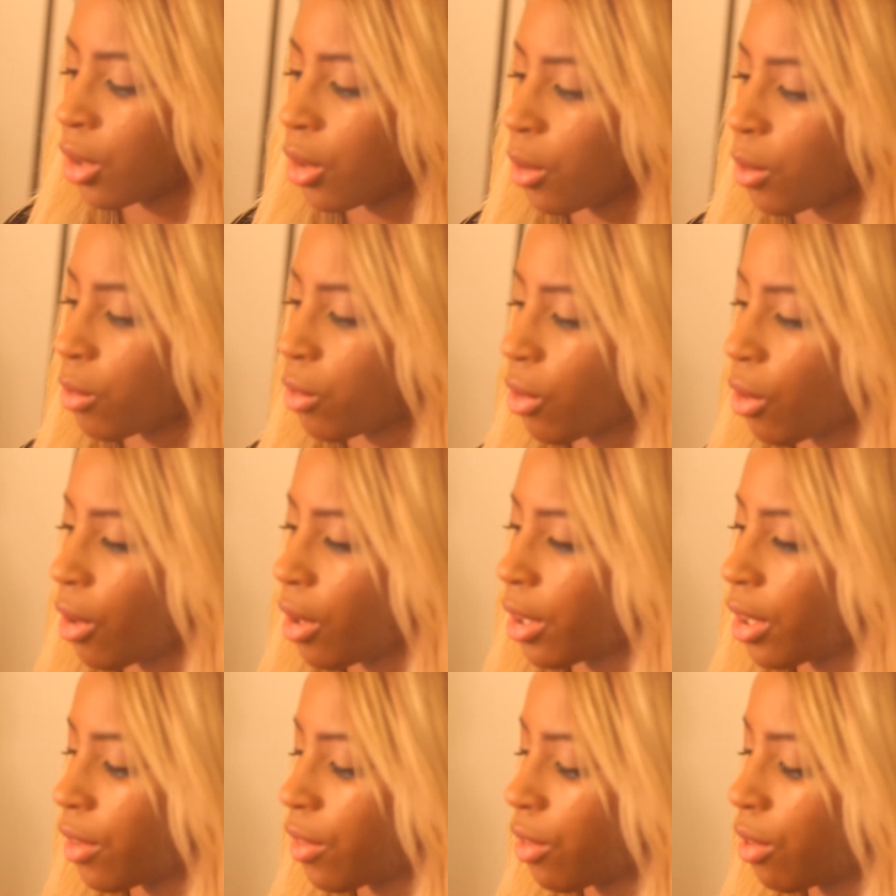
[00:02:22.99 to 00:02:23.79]
goes
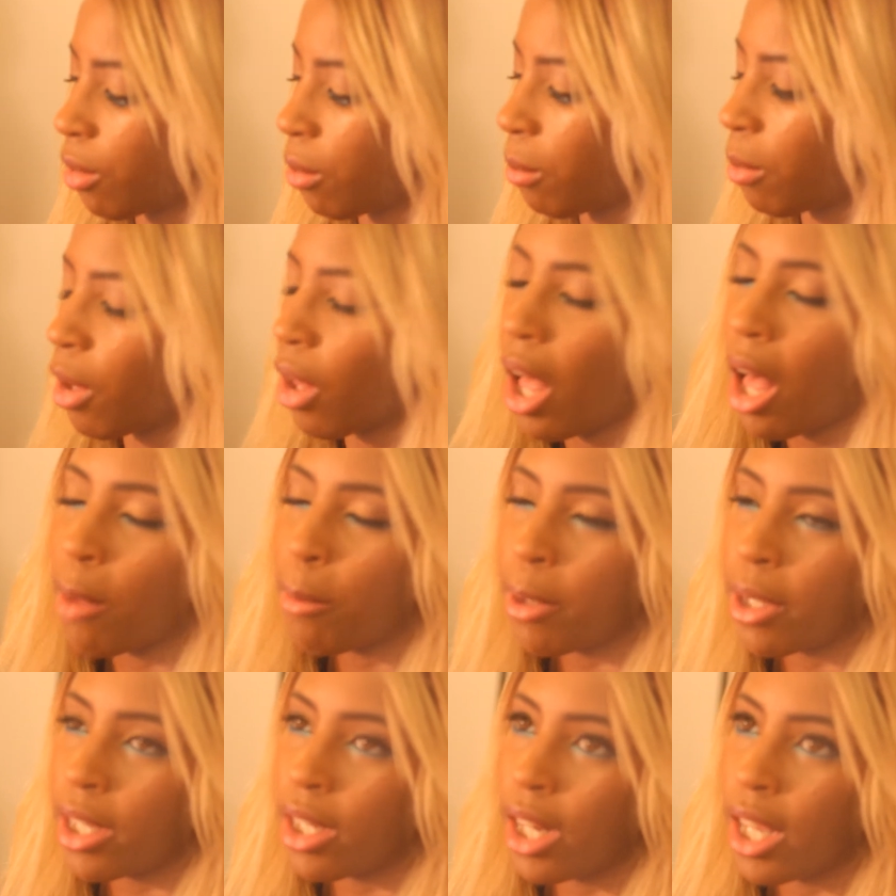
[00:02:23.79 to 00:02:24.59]
on until, well,
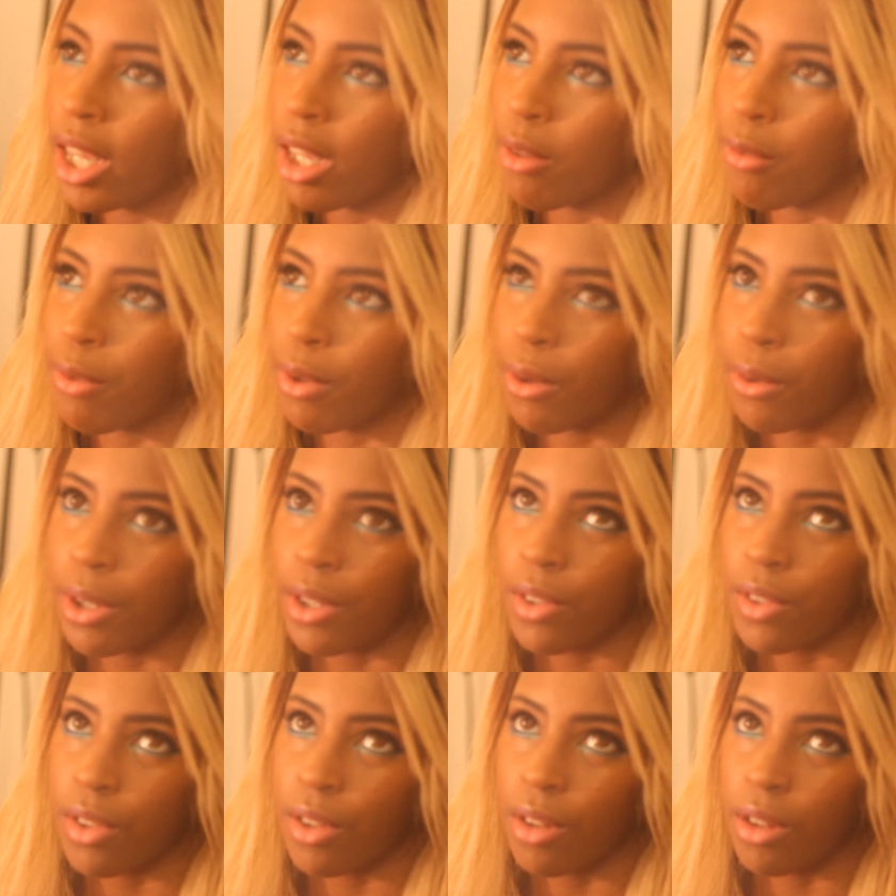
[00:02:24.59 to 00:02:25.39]
I'll be in AFO
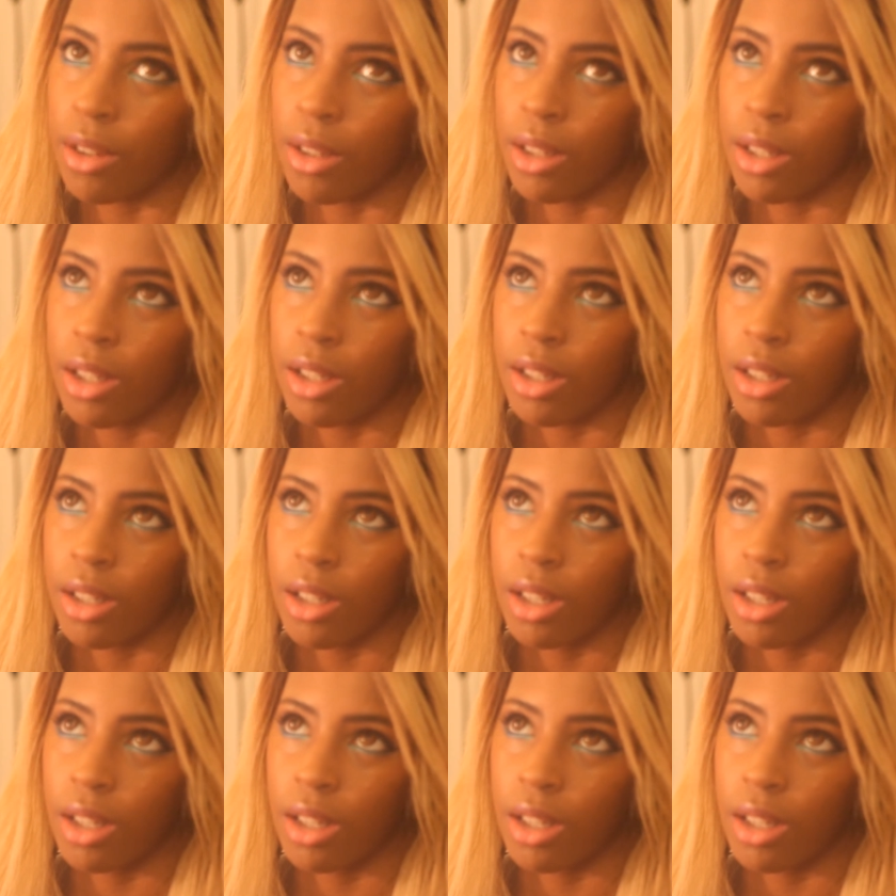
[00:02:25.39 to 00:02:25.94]
until